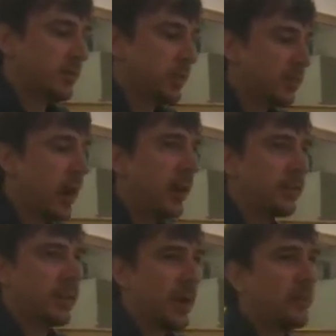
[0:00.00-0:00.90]
were taught
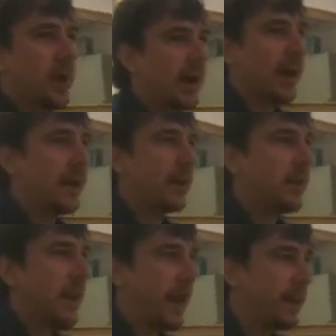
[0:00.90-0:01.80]
to them by
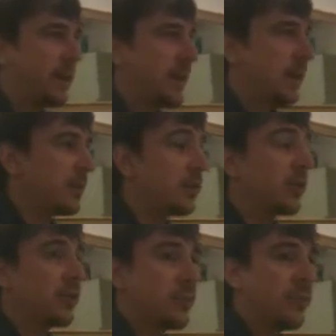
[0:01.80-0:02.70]
Enki in order
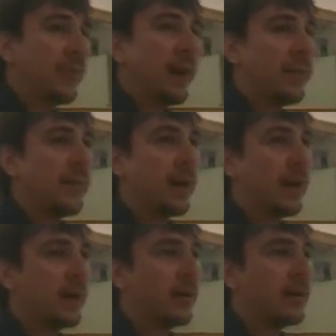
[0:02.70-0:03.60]
to prevent
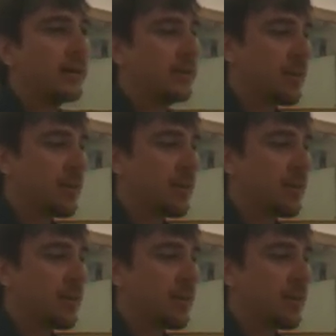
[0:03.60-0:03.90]
their